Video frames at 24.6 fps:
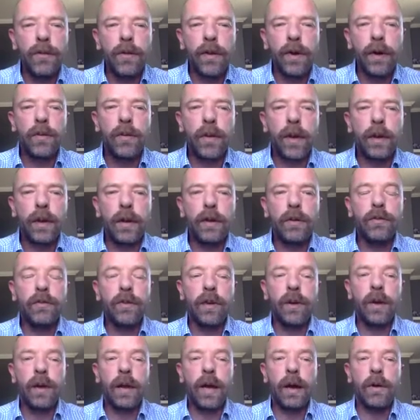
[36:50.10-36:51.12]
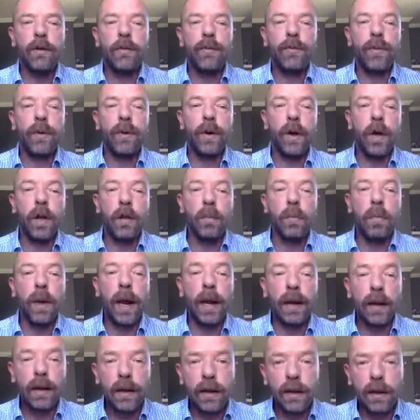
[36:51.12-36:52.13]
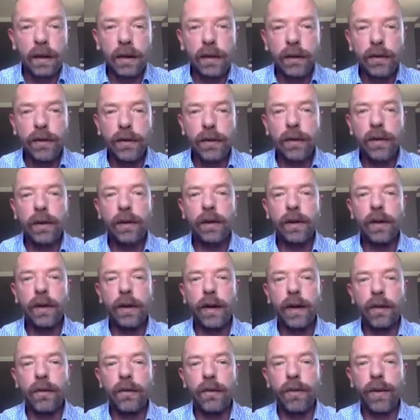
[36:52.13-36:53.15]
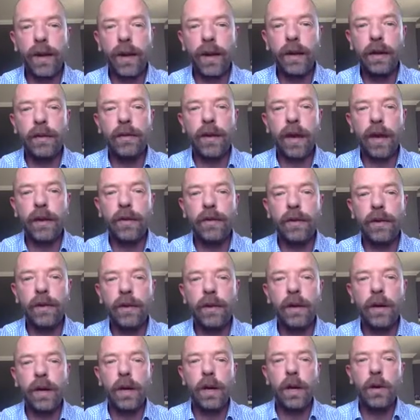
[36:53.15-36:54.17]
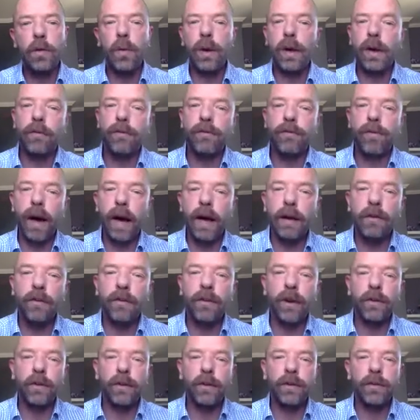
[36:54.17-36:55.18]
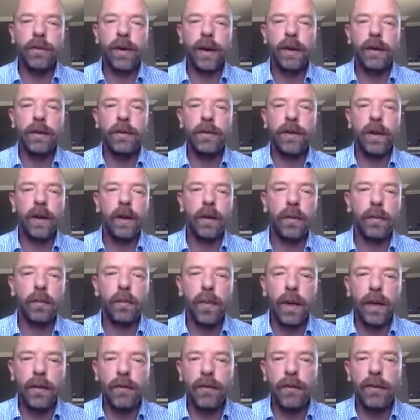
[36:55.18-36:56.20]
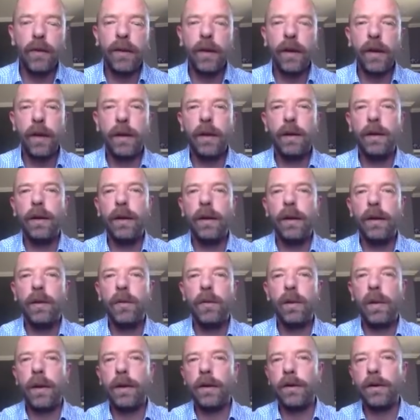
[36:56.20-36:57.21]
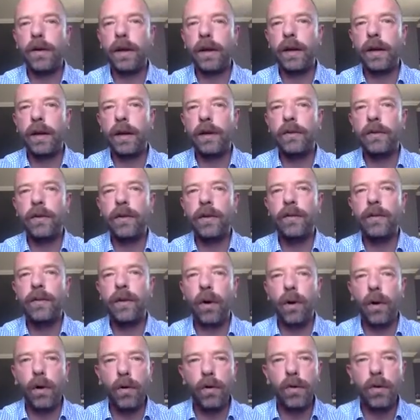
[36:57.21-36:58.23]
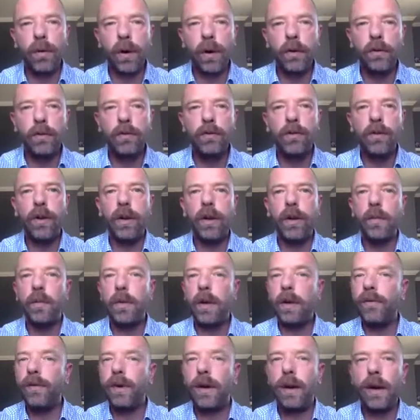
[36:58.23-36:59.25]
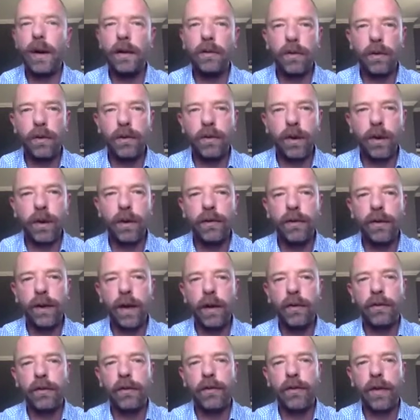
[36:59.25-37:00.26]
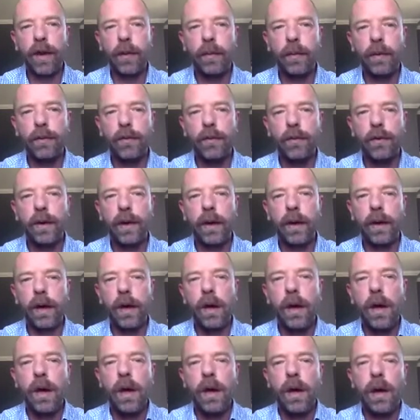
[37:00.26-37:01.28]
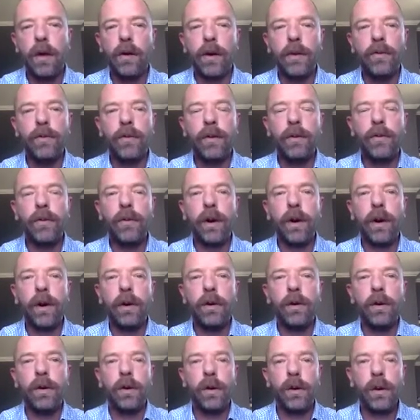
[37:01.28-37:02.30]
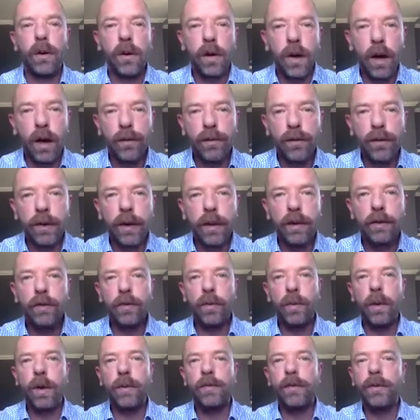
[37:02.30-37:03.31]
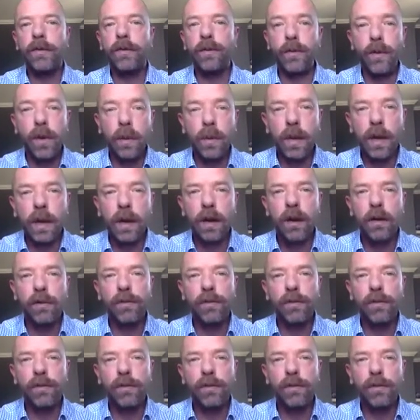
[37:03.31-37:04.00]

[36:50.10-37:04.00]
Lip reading: our technology allows for unparalleled SV detection. We can find structural variants that are missed with other technologies all throughout the genome, even in heterogeneous cancer samples. Our answers are confident. We have extremely low